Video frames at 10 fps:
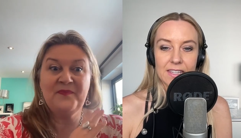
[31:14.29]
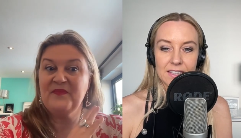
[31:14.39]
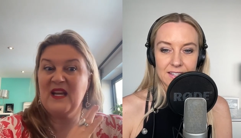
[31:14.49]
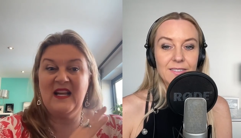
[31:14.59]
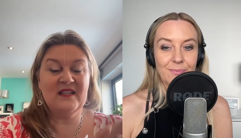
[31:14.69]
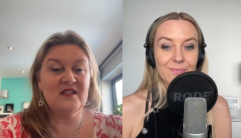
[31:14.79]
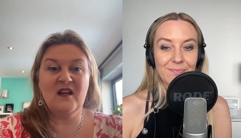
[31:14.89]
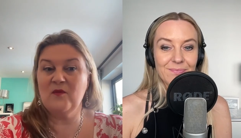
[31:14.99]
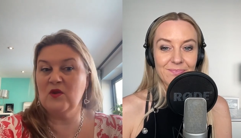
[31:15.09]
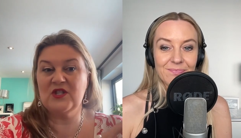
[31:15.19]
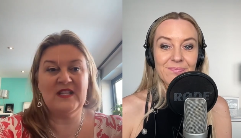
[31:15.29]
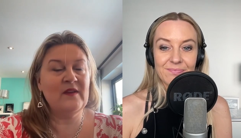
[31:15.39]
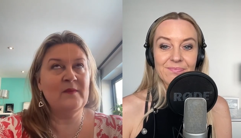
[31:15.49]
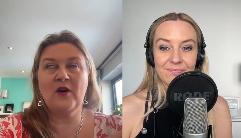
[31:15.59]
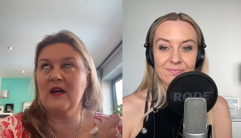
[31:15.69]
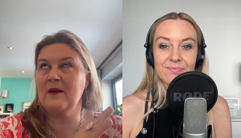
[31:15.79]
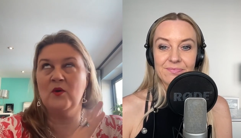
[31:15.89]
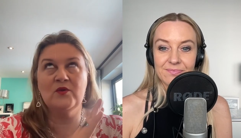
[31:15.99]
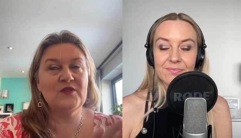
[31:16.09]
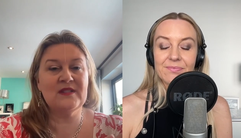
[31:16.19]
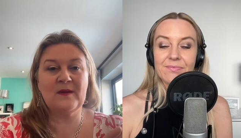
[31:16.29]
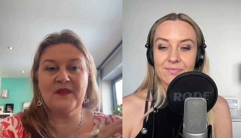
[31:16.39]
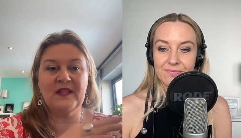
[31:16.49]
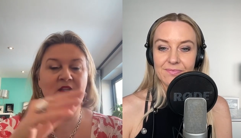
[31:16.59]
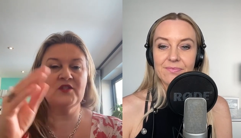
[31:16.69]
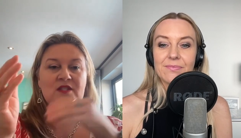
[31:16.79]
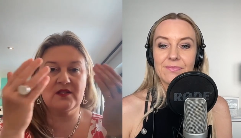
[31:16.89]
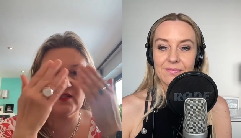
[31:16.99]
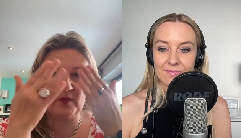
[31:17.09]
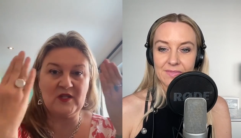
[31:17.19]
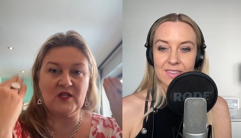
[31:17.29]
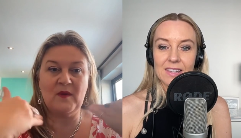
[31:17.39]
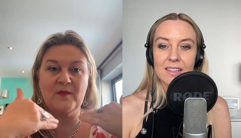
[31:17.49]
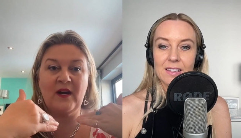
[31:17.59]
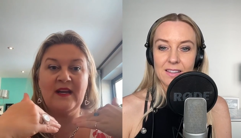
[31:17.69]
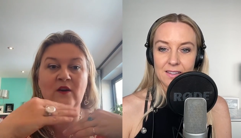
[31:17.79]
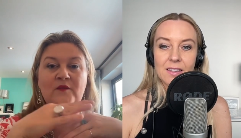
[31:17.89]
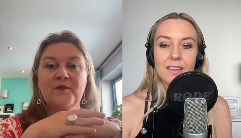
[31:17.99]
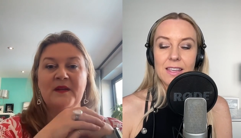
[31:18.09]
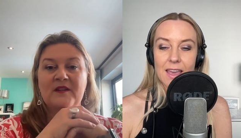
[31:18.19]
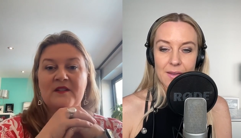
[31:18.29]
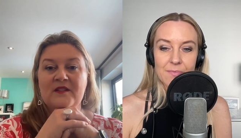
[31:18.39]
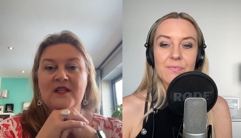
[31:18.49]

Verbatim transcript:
Speaker 1: and either watch a TV program or do something that just switches my brain off because